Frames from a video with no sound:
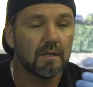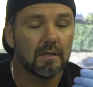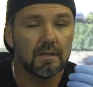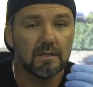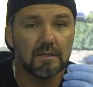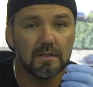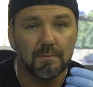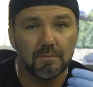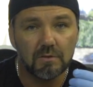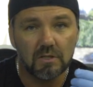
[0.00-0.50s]

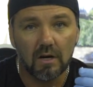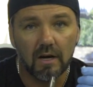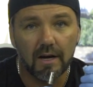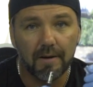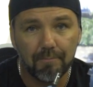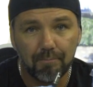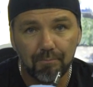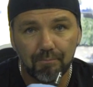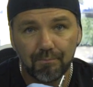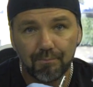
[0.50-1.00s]
the zip tie,
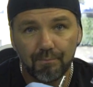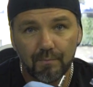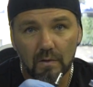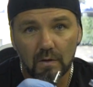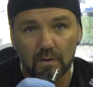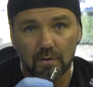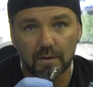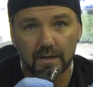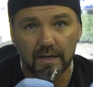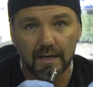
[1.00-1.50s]

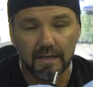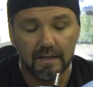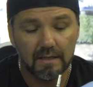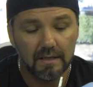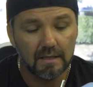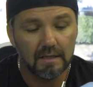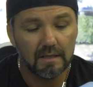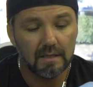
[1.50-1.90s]
okay?